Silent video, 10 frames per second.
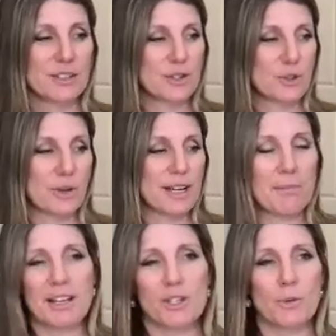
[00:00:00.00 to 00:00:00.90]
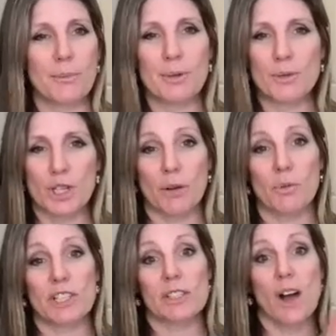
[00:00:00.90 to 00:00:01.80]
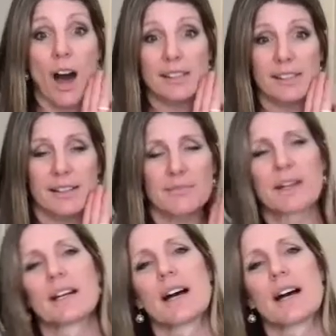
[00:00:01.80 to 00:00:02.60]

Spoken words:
drink my Shrabucha, which is awesome.